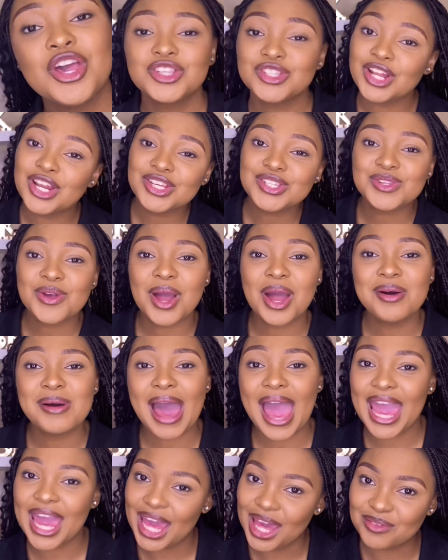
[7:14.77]
So let's talk
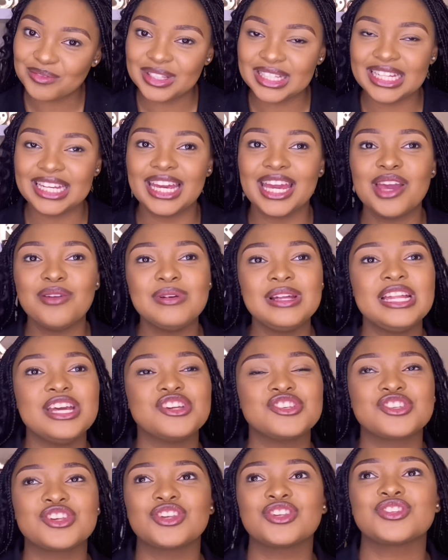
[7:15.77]
about Emily. Emily
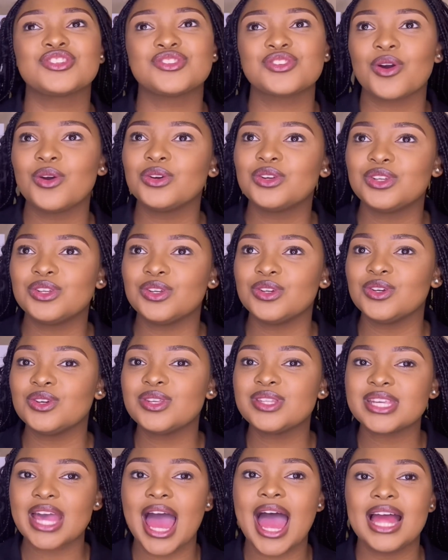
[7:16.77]
is just so
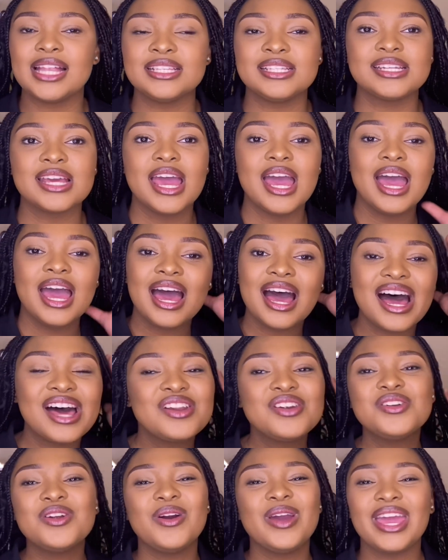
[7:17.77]
cute, and I
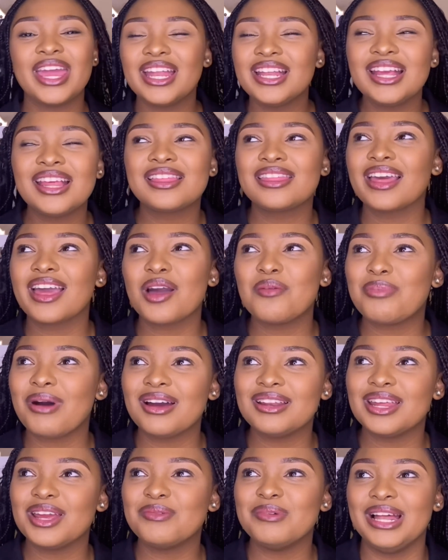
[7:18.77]
don't know anything
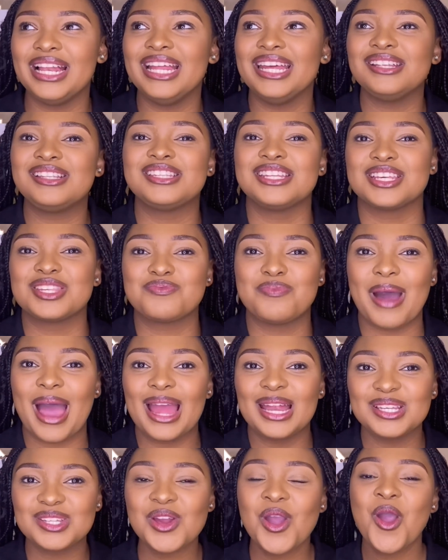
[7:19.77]
about Emily
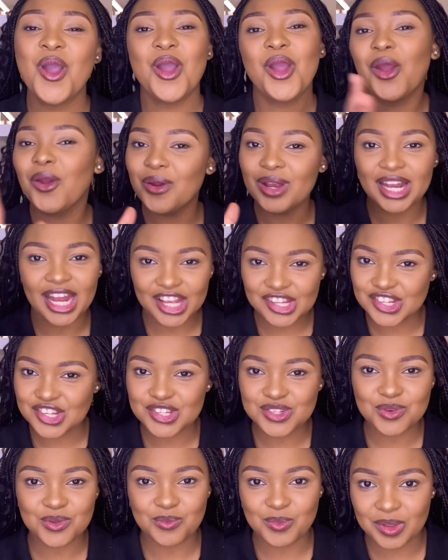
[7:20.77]
despite her
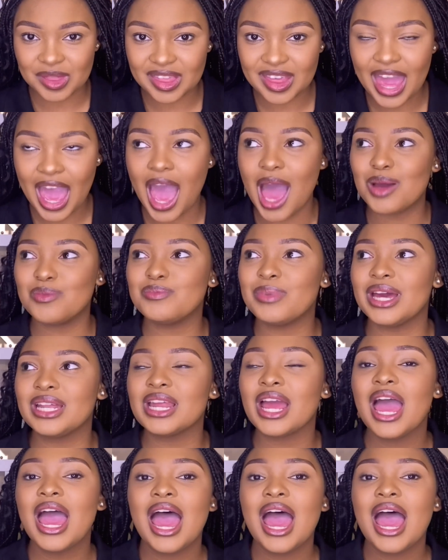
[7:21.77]
relationship with Cam, but